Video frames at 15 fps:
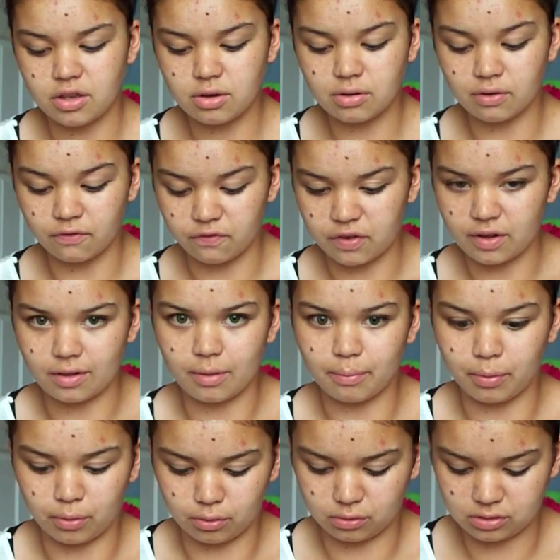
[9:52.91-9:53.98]
can feel it
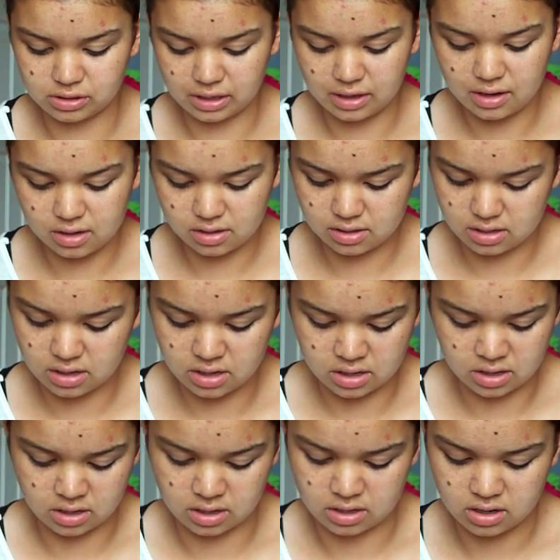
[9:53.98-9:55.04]
pulsating,
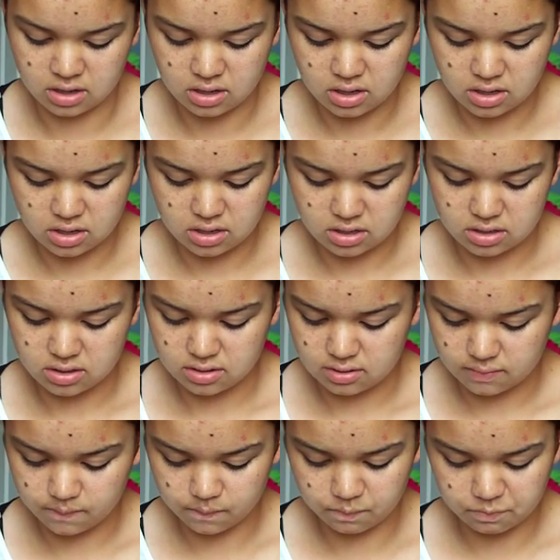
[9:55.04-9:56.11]
and
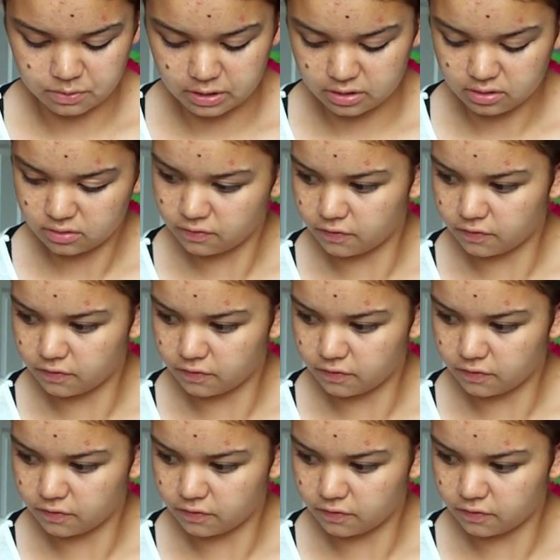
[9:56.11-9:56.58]
it